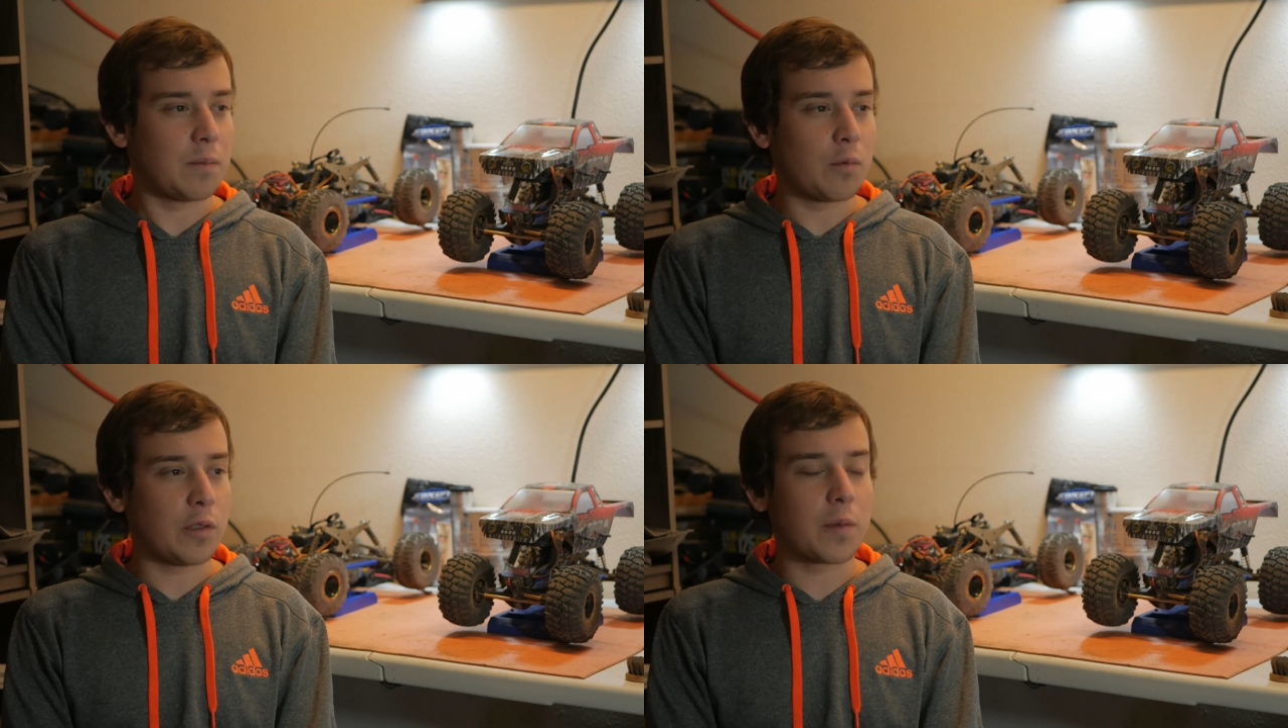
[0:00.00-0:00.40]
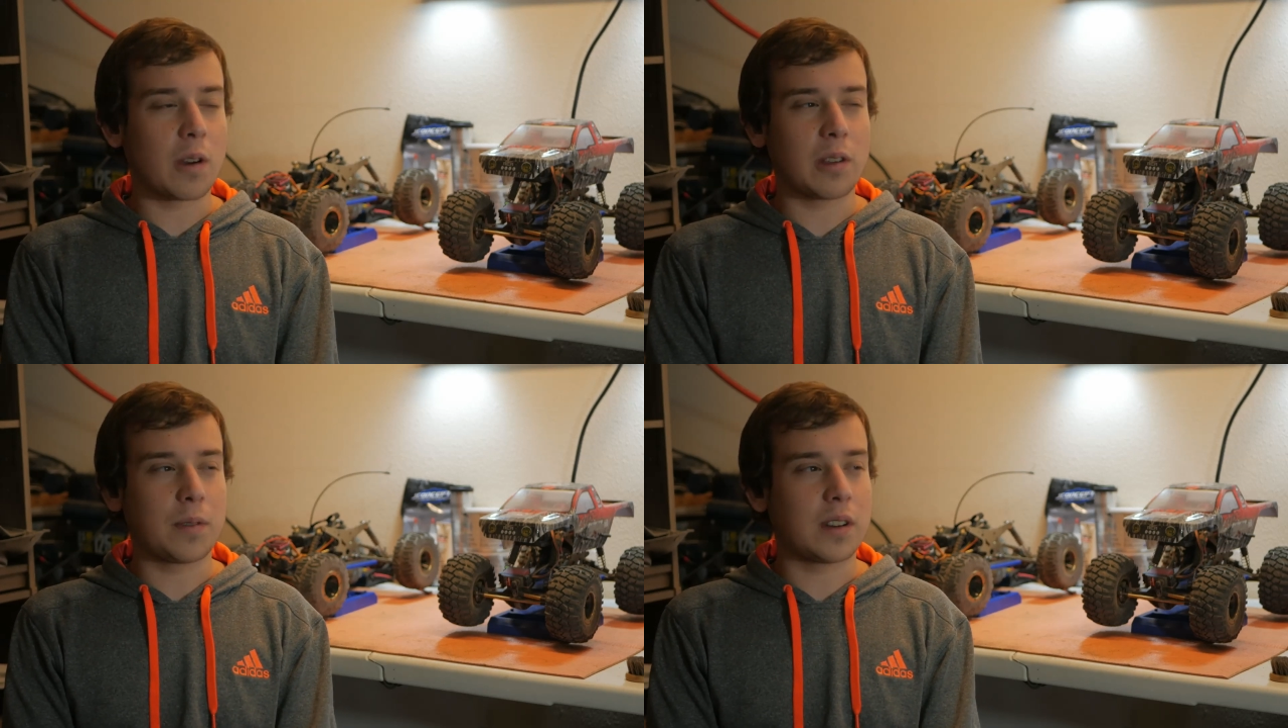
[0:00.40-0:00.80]
We've
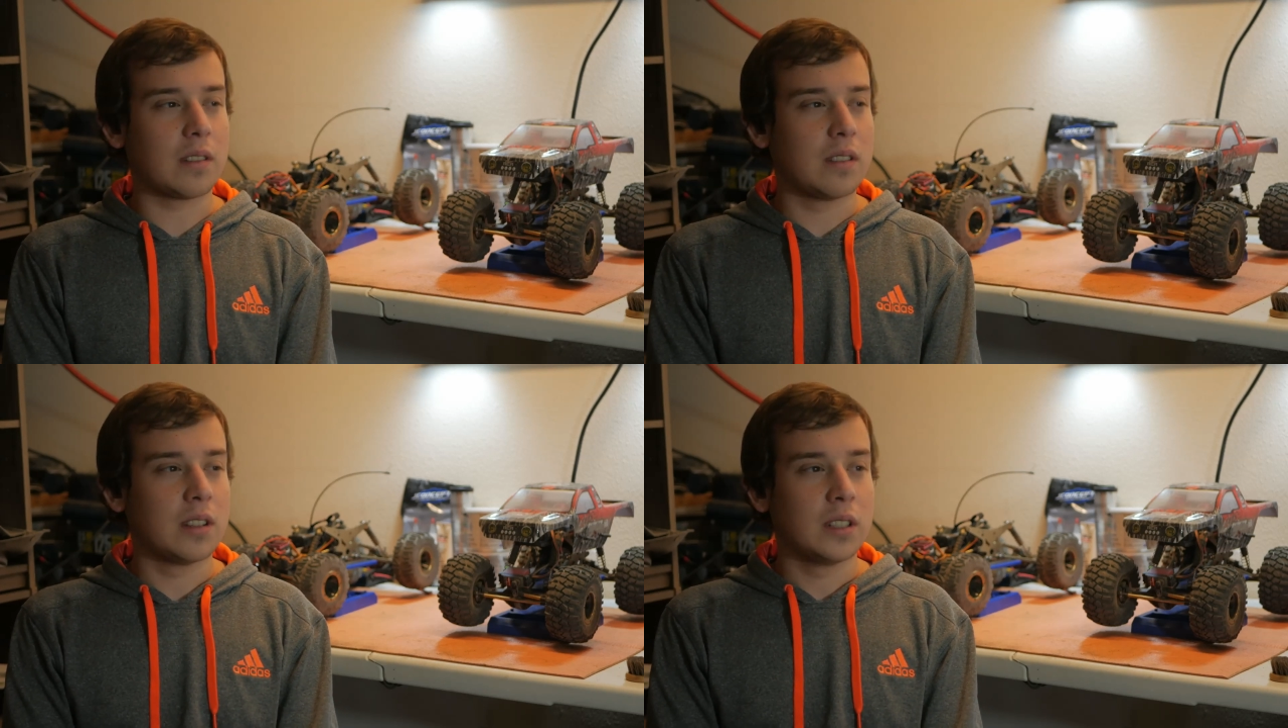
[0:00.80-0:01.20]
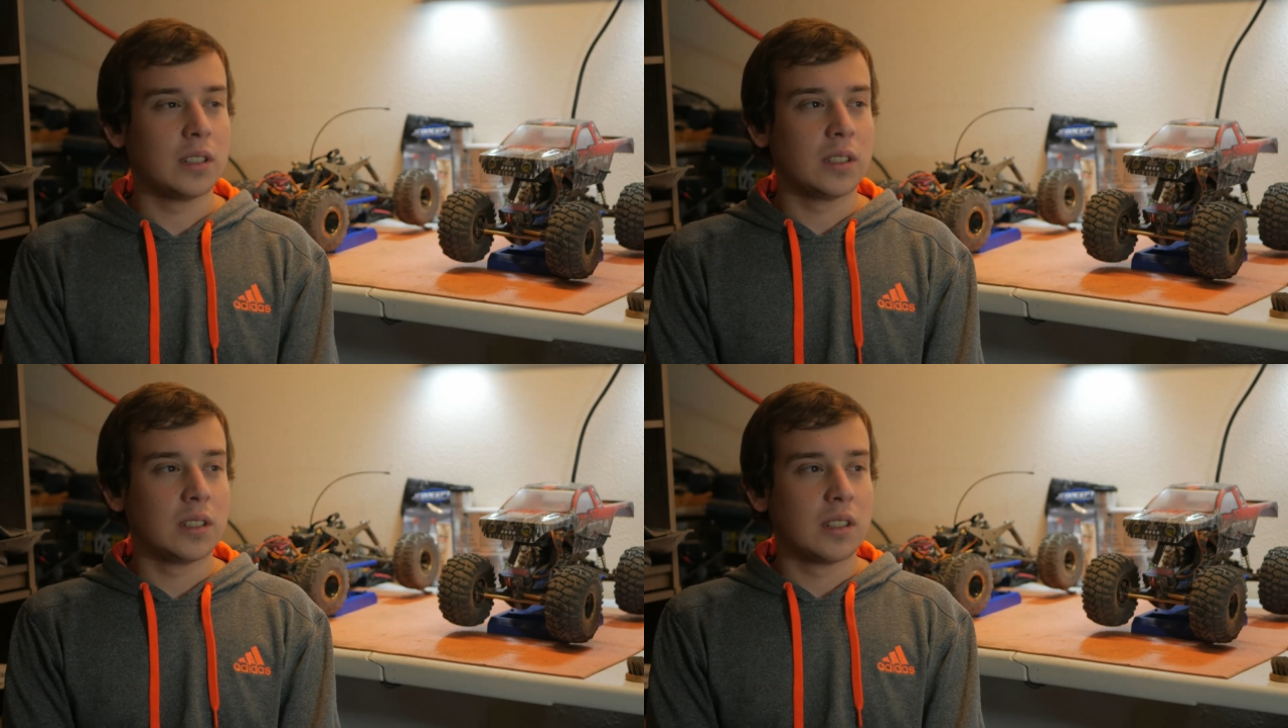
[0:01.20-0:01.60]
probably put
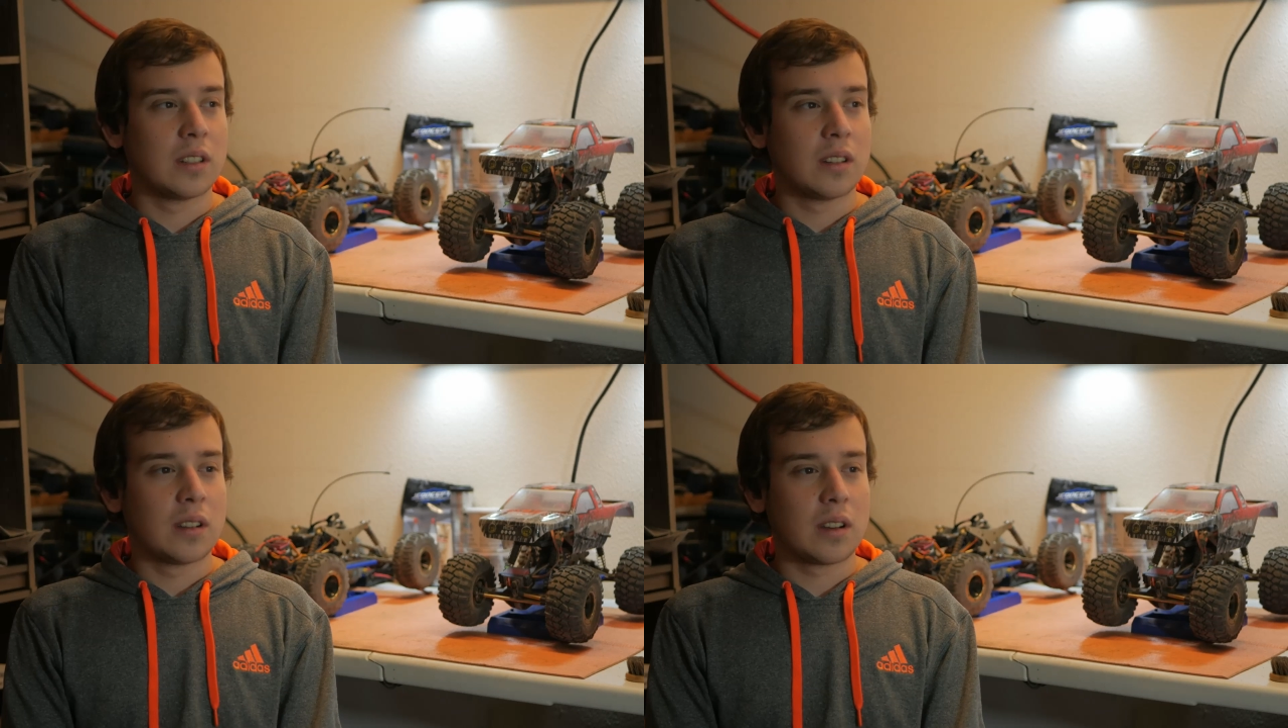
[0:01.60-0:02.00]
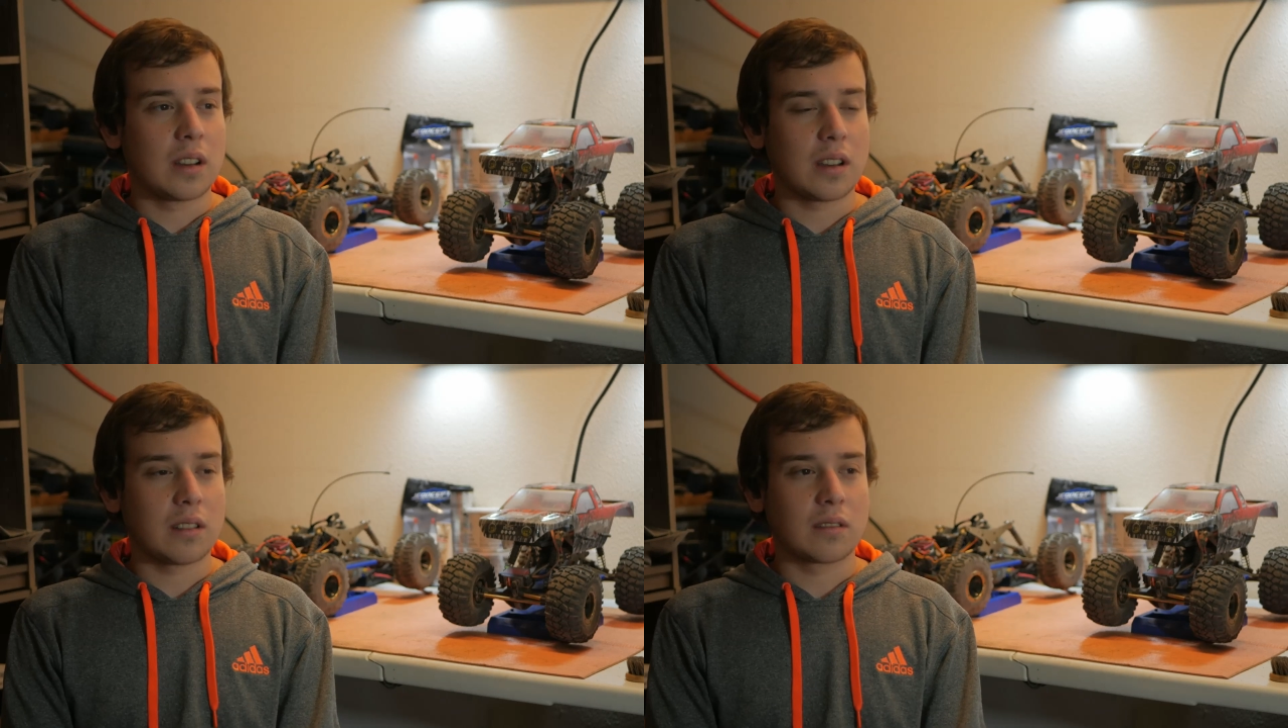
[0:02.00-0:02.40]

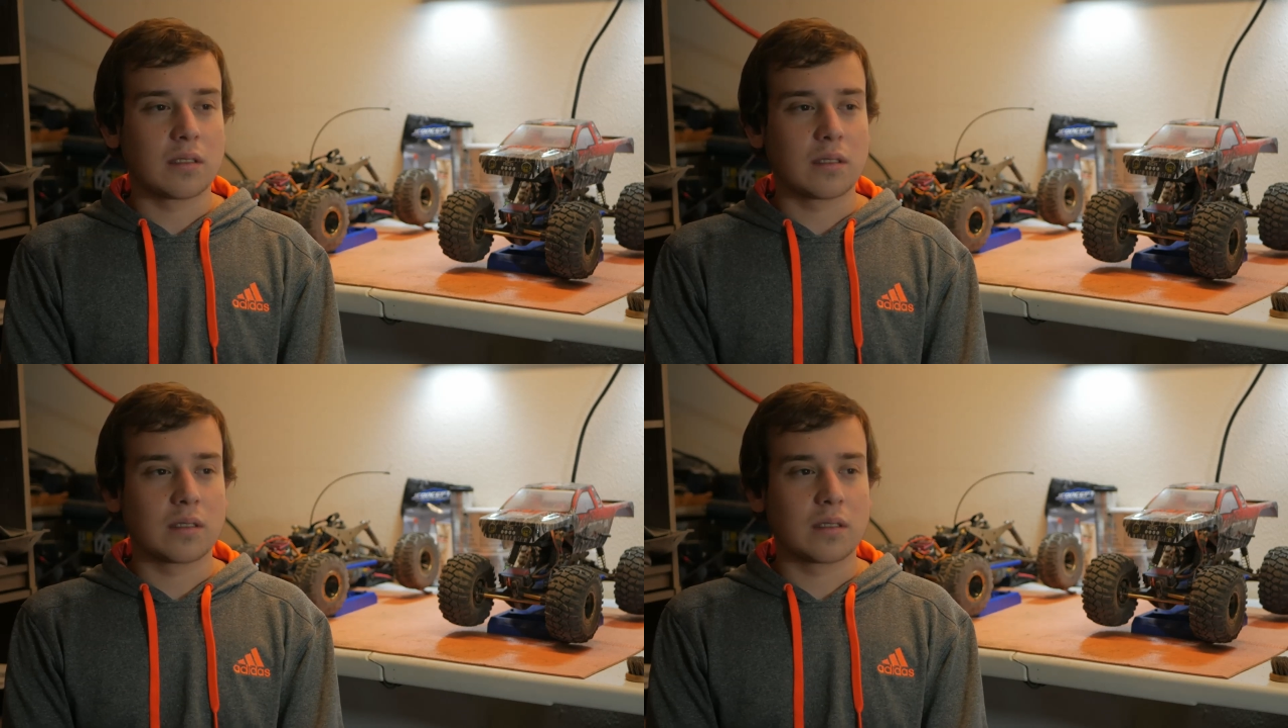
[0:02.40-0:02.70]
a